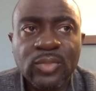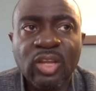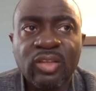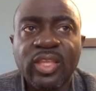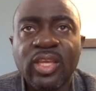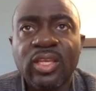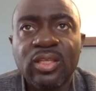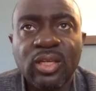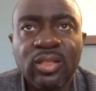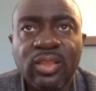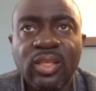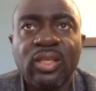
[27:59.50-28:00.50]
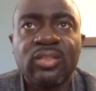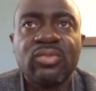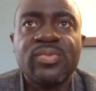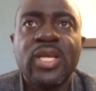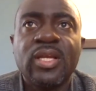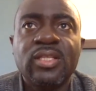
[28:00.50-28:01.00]
I think to
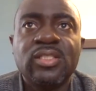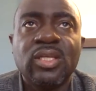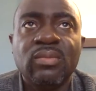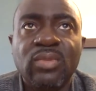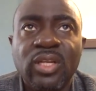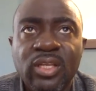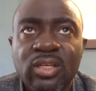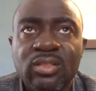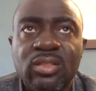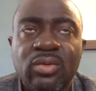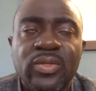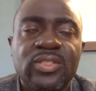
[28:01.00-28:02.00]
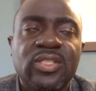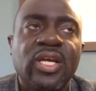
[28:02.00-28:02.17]
be honest, I'm leaning towards